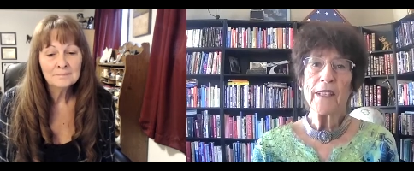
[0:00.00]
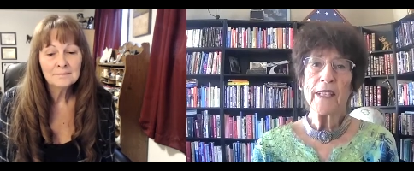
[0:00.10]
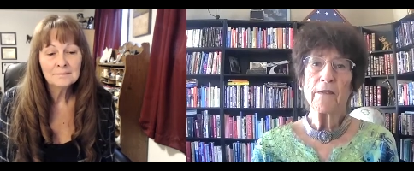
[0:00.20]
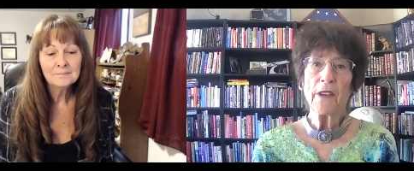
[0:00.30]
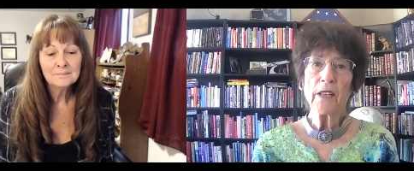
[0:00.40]

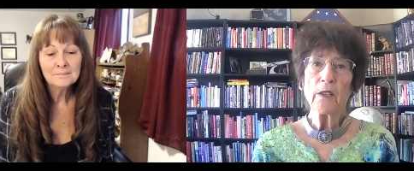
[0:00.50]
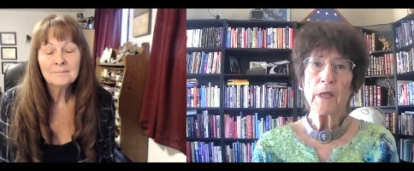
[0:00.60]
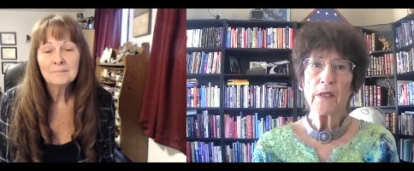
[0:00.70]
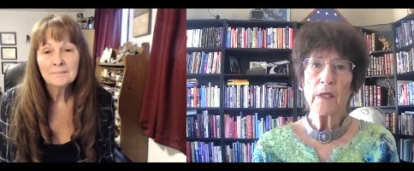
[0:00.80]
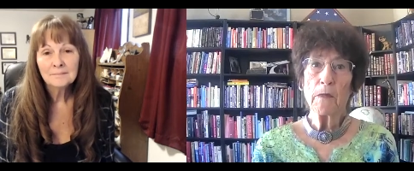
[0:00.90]
Speaker 1: the
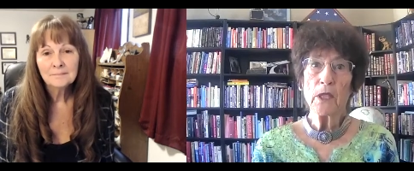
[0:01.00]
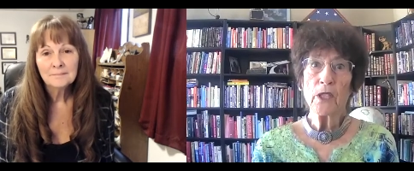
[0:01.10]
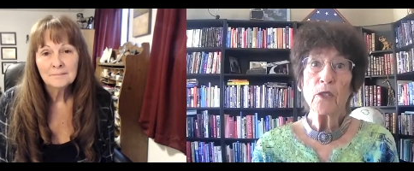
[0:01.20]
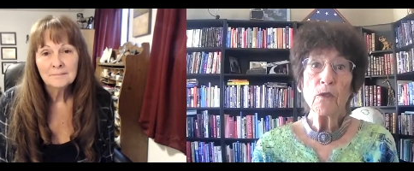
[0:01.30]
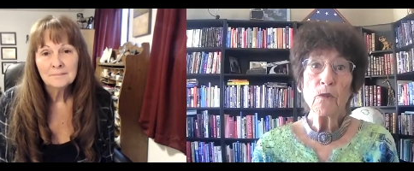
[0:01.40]
environment, the
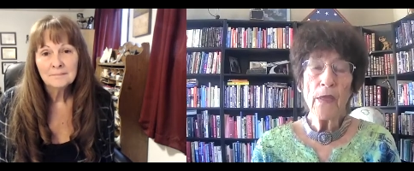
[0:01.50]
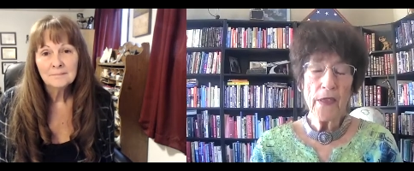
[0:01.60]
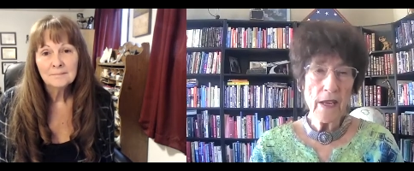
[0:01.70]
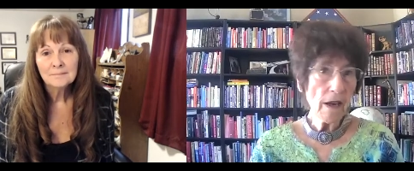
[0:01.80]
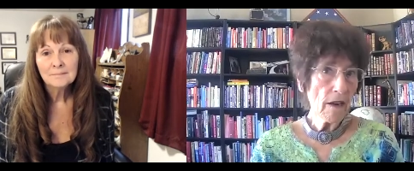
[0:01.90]
milieu
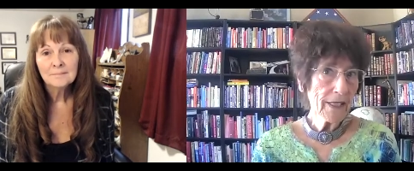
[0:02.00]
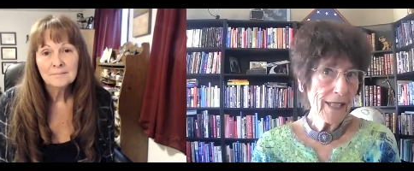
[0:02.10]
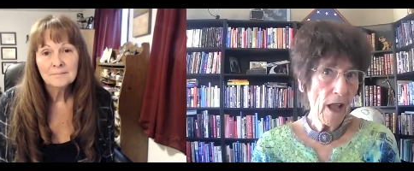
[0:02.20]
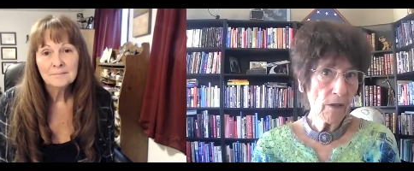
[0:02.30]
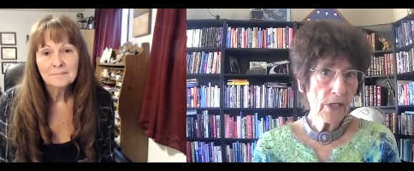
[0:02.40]
within
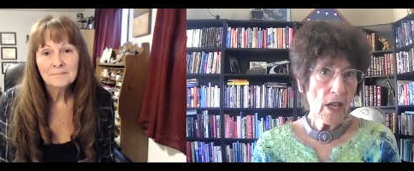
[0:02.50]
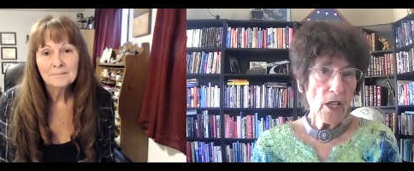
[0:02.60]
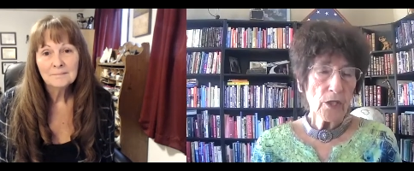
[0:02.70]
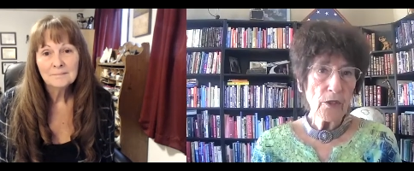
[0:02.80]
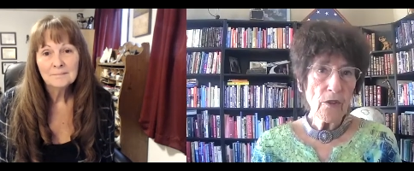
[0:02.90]
ourselves
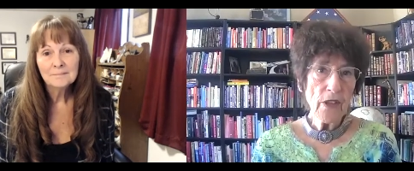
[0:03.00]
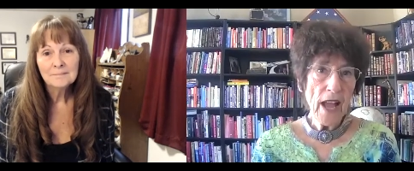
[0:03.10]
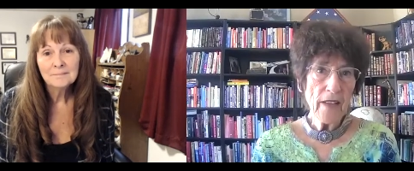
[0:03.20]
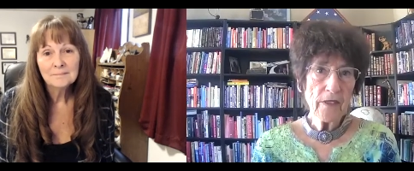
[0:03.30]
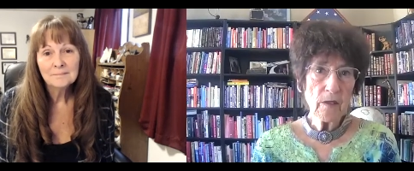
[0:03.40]
so
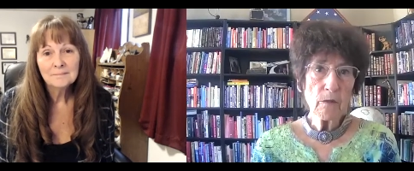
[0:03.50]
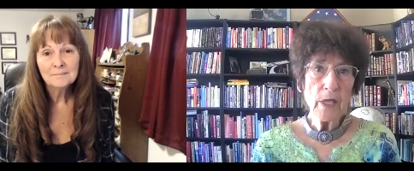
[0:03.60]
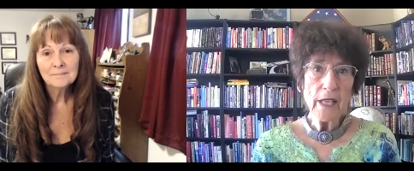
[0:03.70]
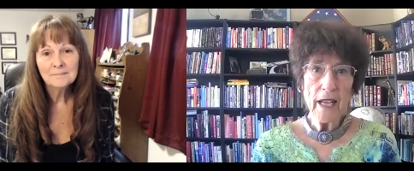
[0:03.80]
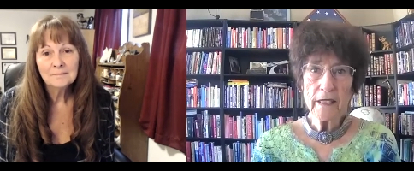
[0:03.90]
that the
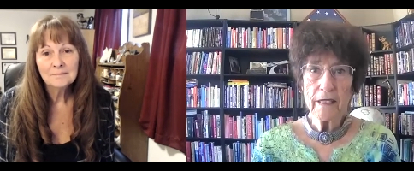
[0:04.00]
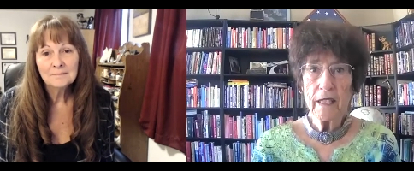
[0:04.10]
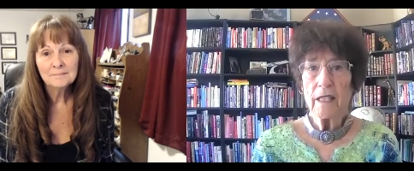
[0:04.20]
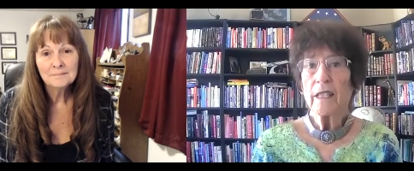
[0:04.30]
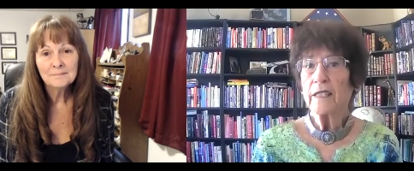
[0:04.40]

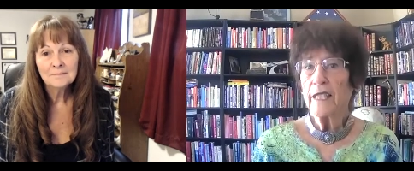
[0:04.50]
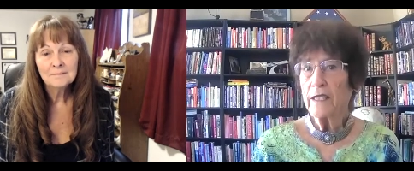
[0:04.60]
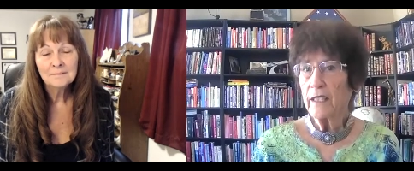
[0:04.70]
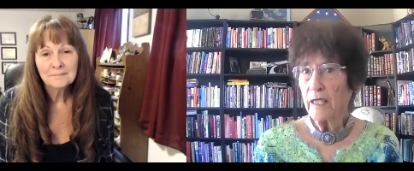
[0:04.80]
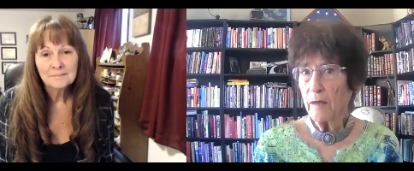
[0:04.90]
redox
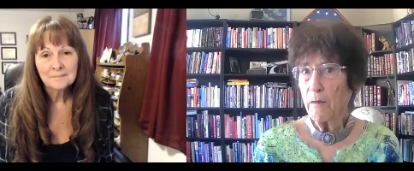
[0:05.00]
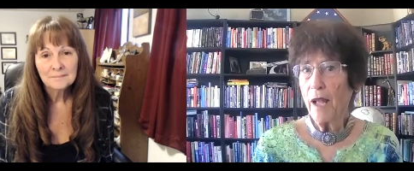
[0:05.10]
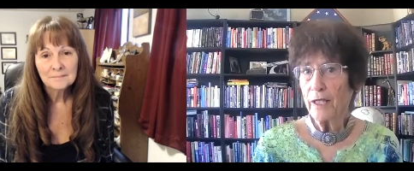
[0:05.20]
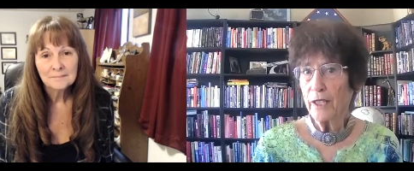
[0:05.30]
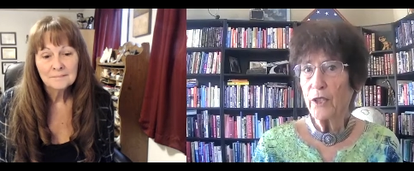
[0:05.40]
signaling
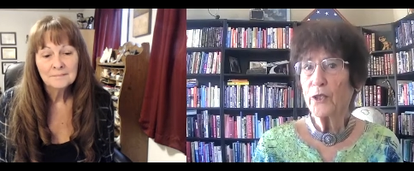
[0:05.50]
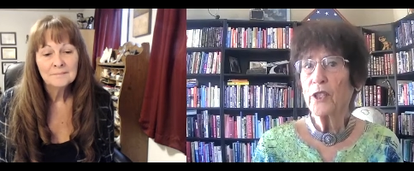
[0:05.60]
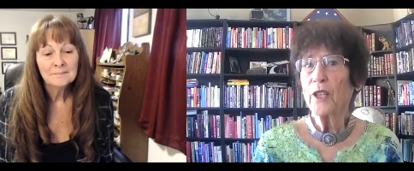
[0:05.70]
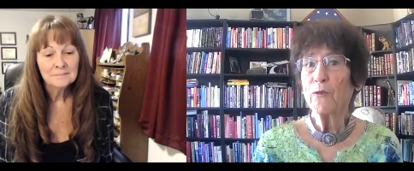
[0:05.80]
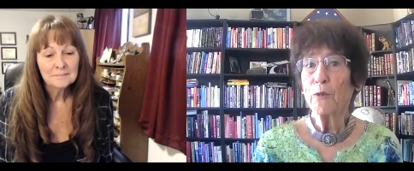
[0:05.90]

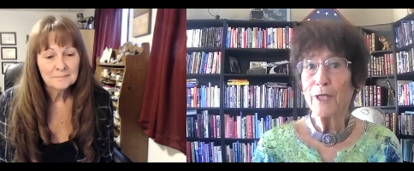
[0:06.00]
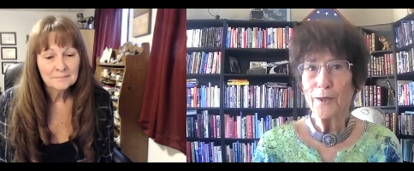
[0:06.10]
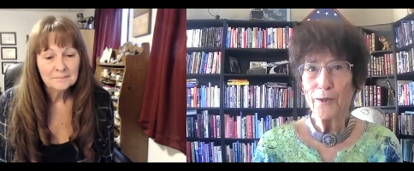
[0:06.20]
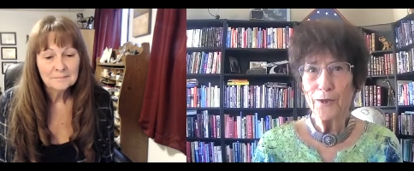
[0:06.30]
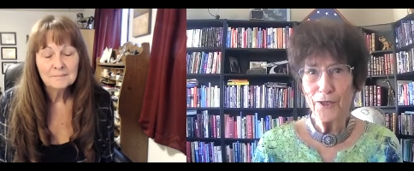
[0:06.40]
molecules can
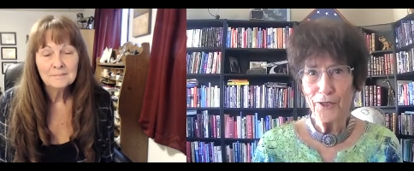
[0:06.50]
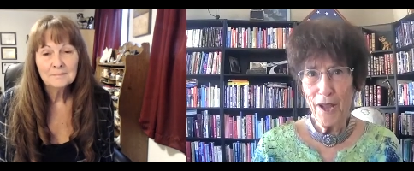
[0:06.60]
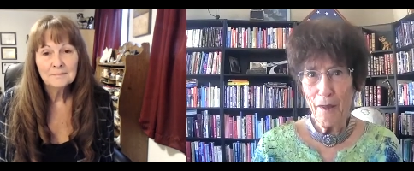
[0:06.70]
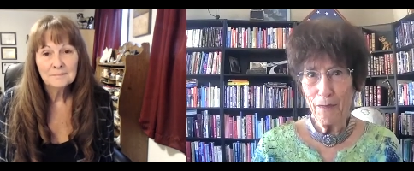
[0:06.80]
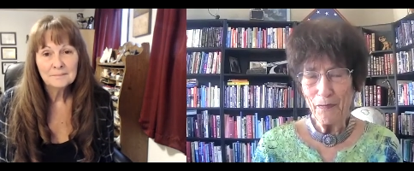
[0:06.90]
really do their
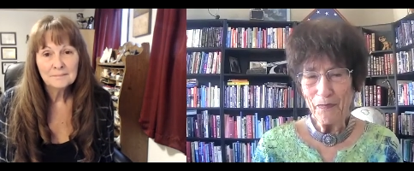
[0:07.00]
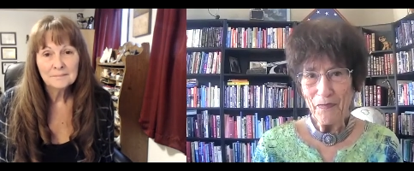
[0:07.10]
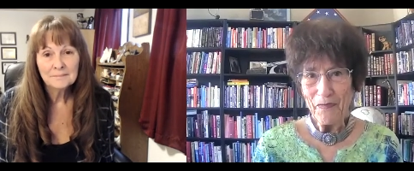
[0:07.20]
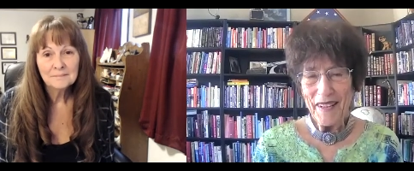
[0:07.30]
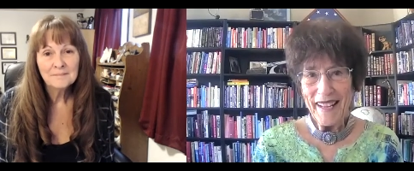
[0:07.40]
job.
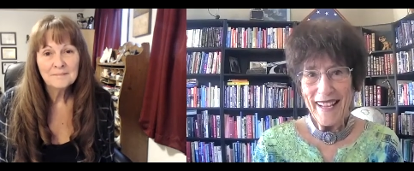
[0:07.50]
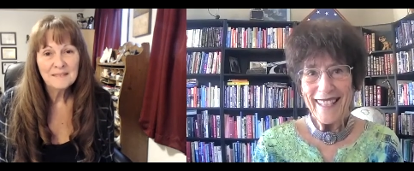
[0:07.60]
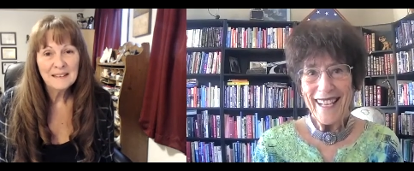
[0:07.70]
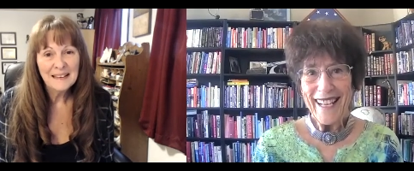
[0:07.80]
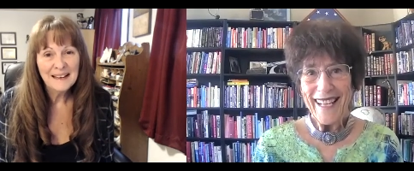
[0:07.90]

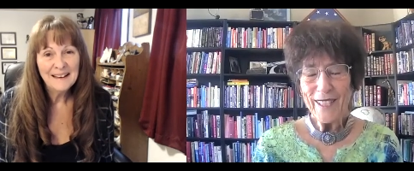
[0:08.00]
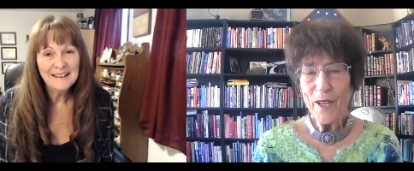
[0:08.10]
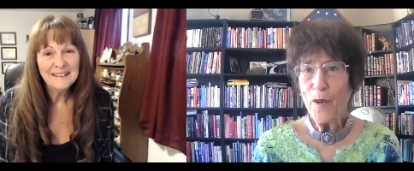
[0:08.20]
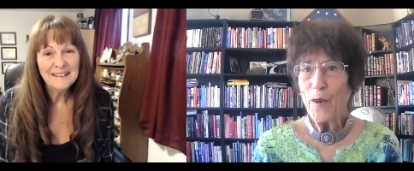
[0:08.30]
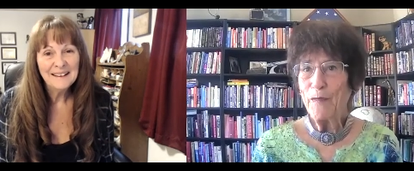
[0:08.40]

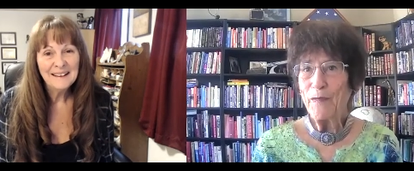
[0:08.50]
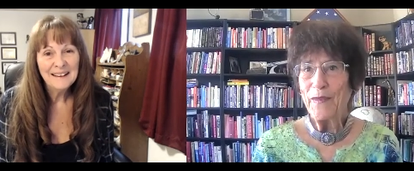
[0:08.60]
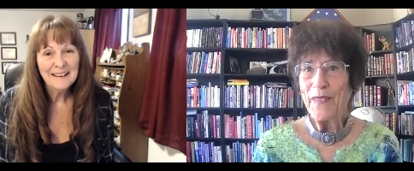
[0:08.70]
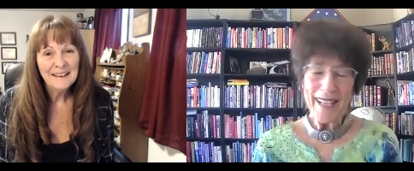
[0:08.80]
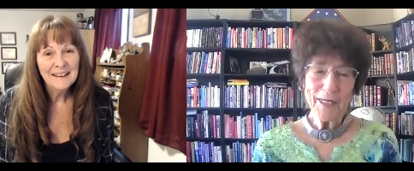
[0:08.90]
So
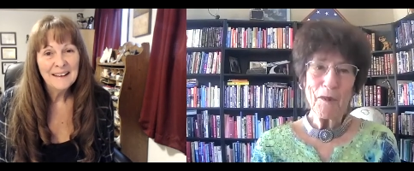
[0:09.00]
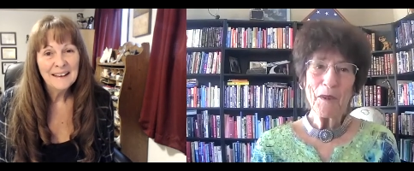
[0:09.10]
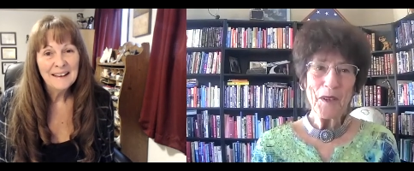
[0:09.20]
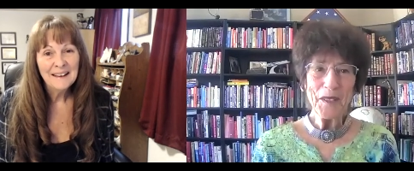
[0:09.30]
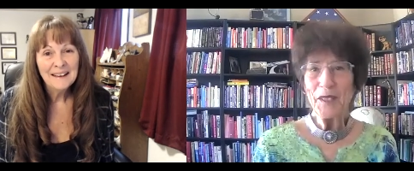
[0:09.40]
that's what
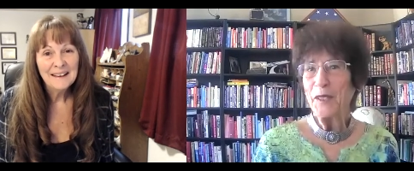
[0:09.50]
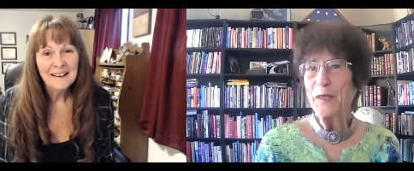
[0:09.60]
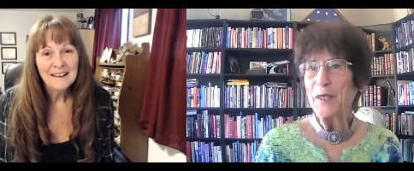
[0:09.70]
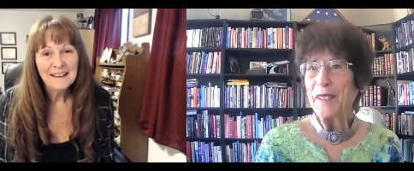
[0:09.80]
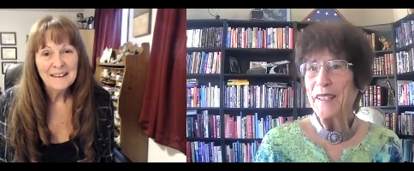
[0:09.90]
we're going to
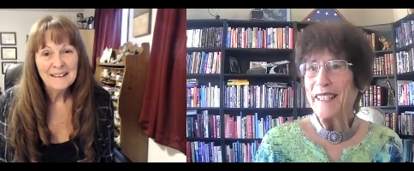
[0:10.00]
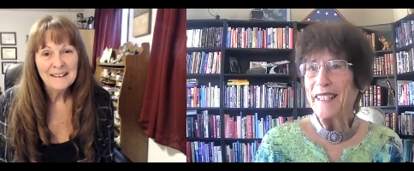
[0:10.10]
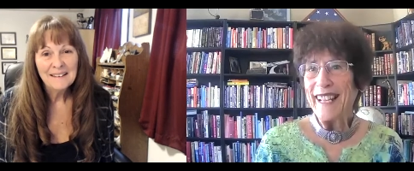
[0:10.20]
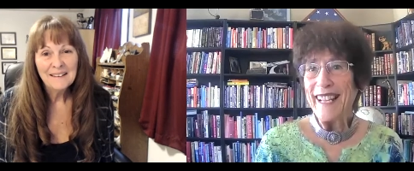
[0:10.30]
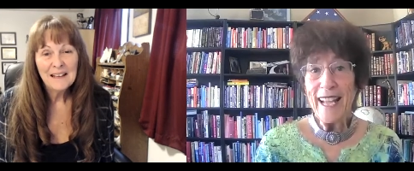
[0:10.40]
do.
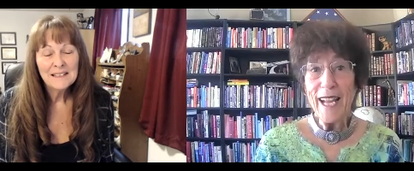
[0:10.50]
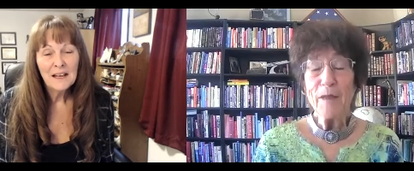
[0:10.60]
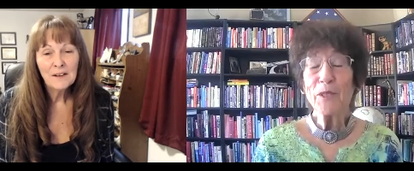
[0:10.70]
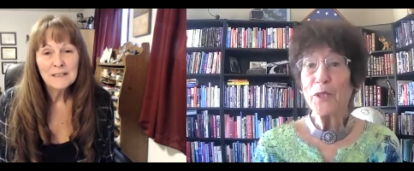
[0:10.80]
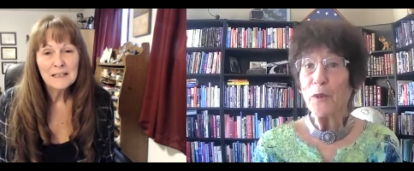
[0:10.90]
and
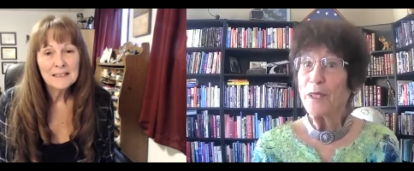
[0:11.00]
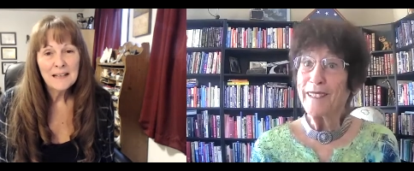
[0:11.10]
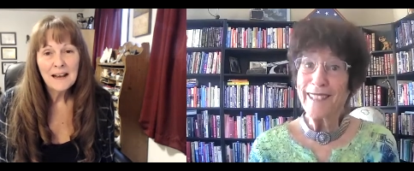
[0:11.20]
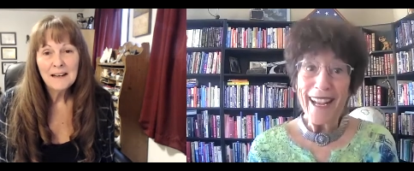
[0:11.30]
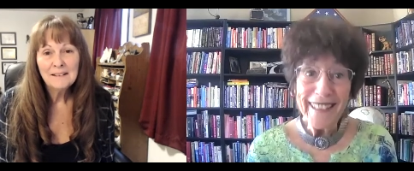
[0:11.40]
I,
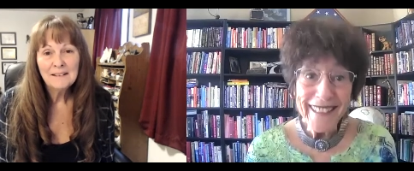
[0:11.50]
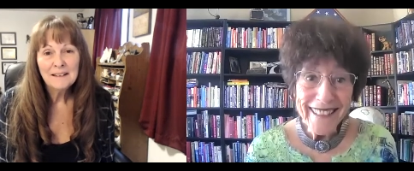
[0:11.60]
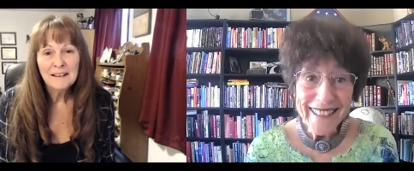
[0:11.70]
exciting.